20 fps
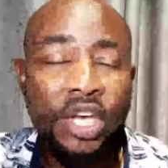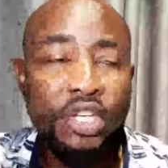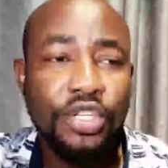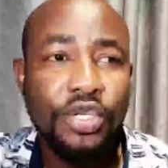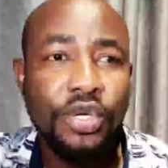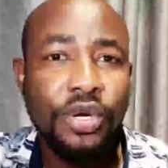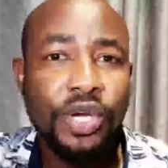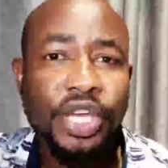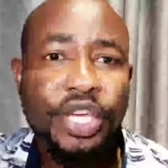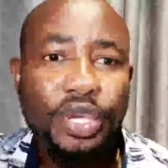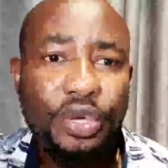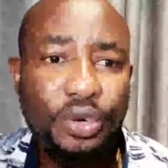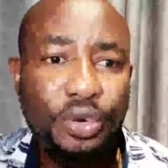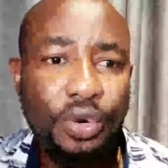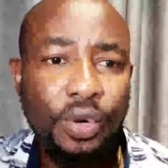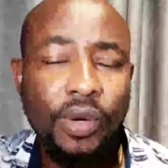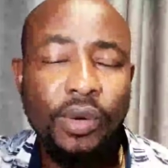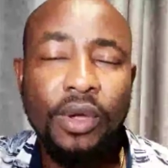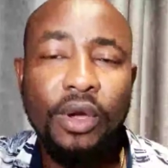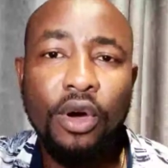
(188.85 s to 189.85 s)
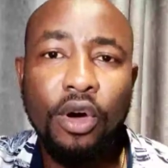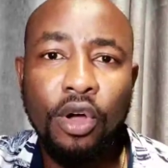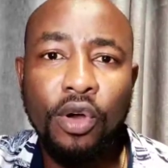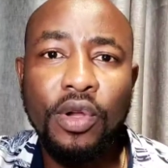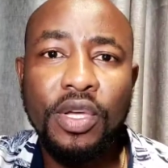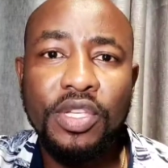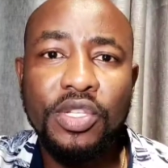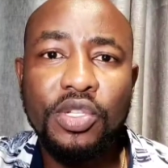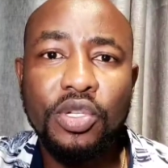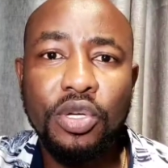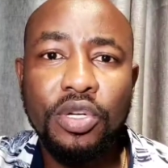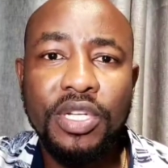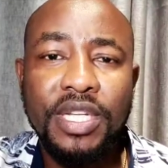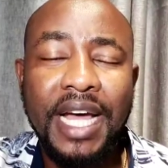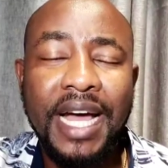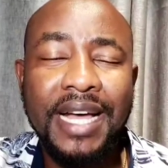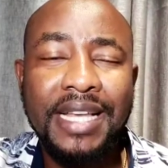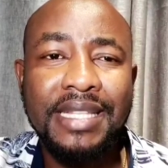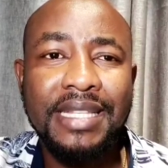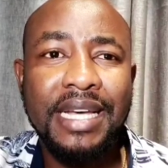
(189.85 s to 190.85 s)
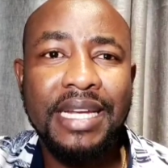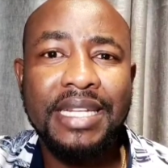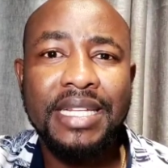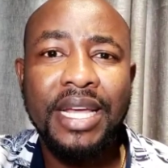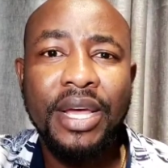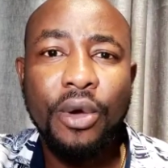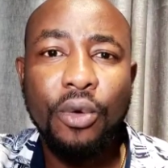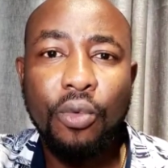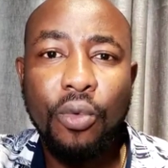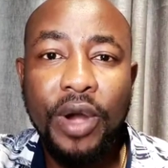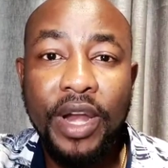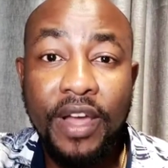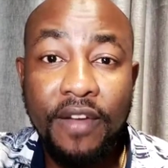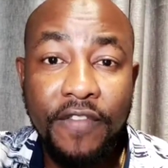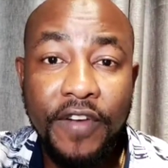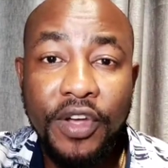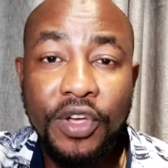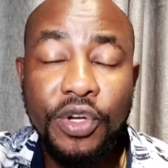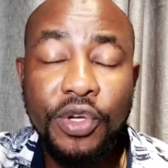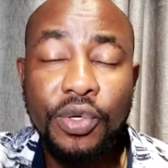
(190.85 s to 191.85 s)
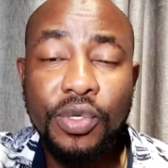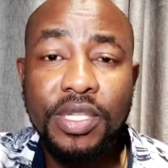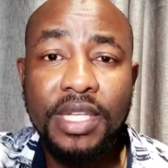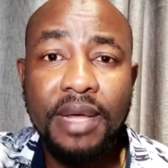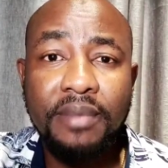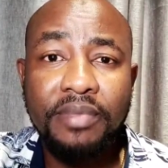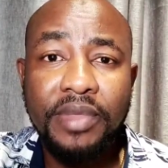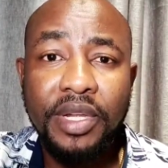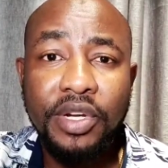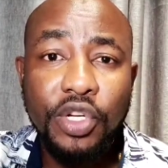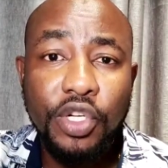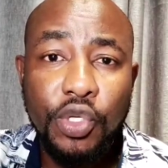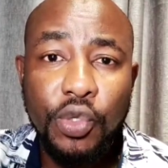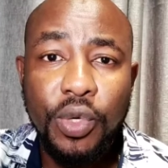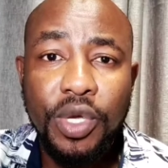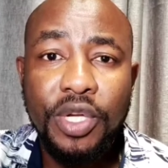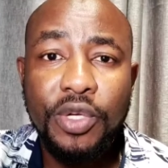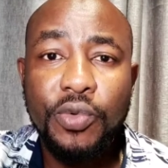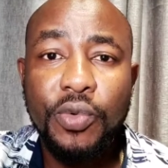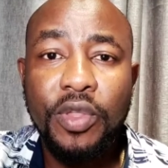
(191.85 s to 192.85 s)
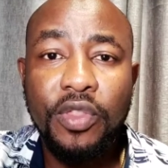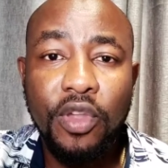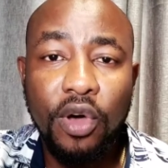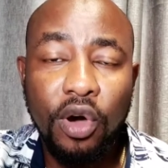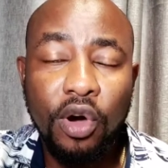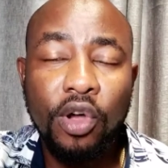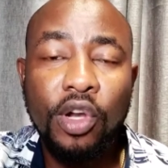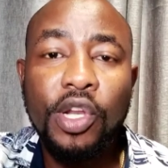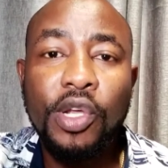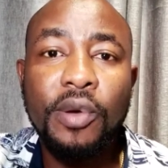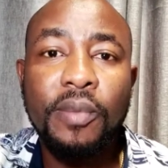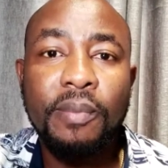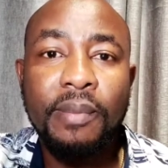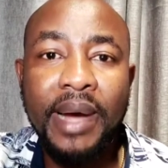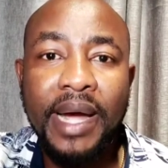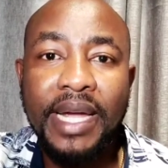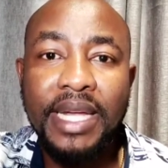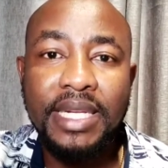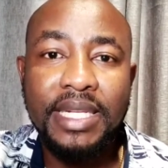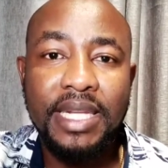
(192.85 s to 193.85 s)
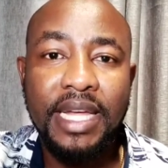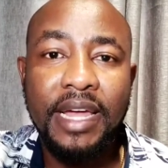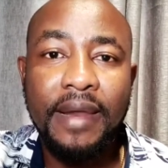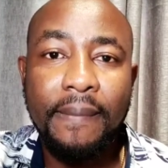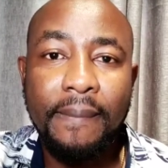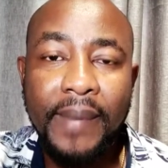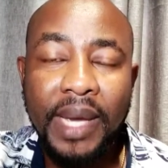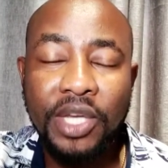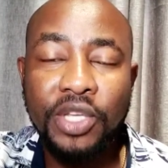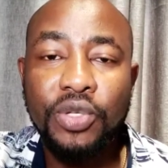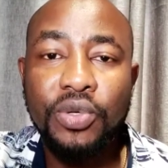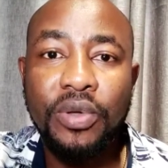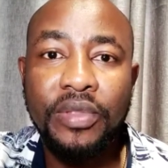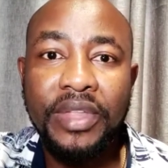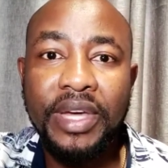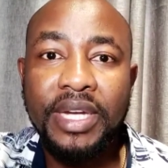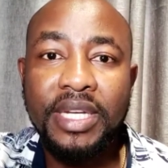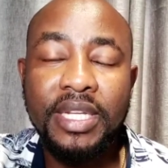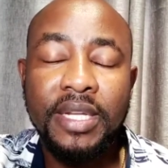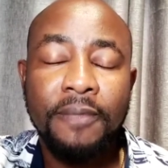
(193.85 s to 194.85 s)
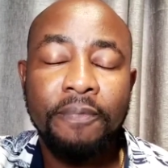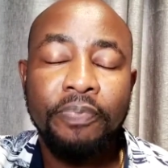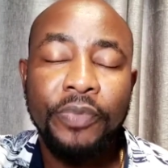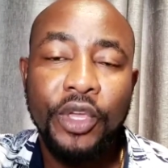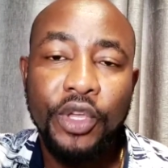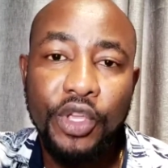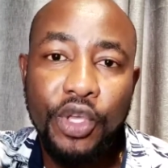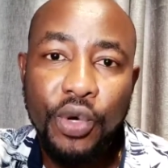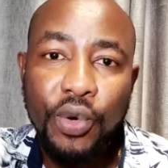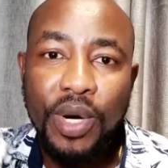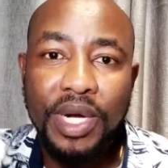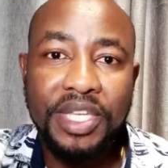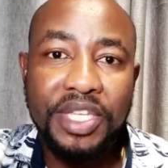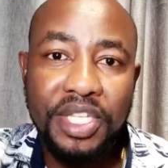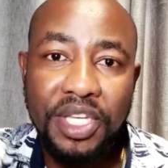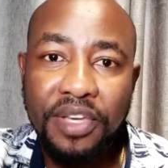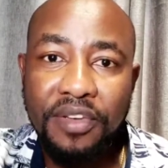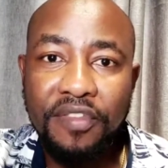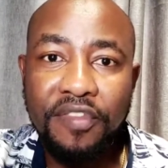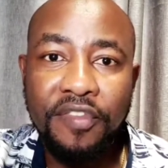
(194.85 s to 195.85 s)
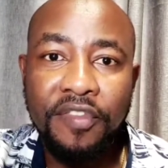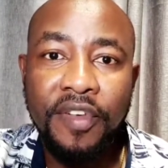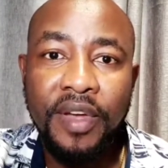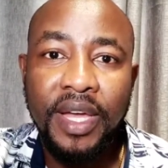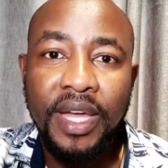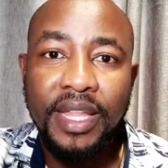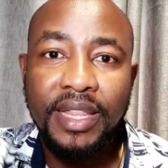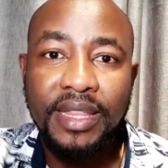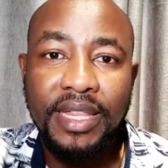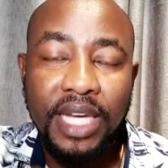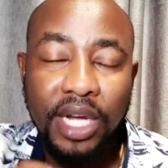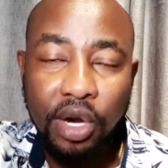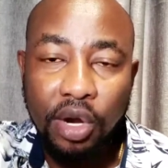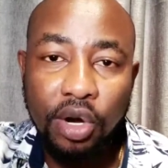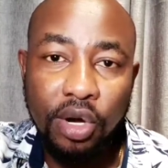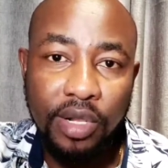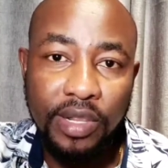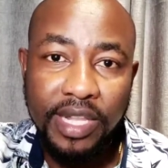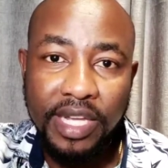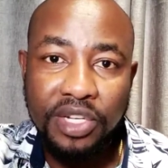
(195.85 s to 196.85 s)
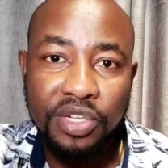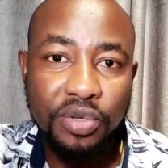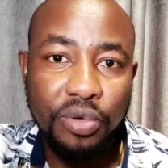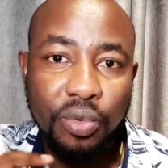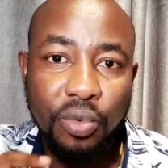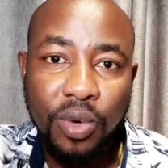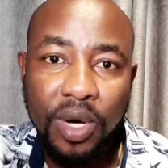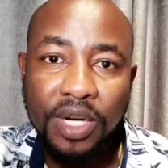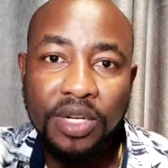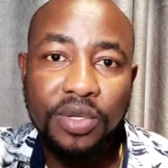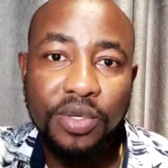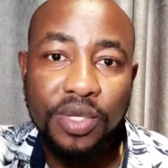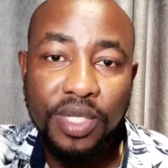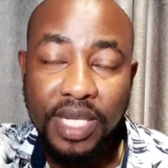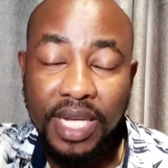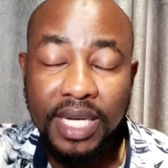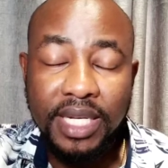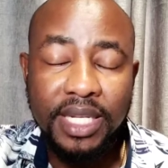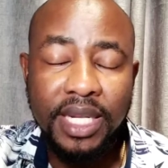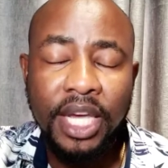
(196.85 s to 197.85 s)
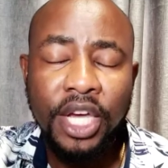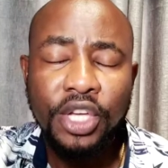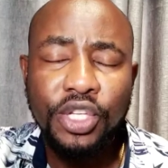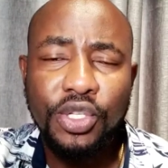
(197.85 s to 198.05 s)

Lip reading: So he always taught us that whenever you do something, do it with all your might and make sure that you achieve the goal that you want to set.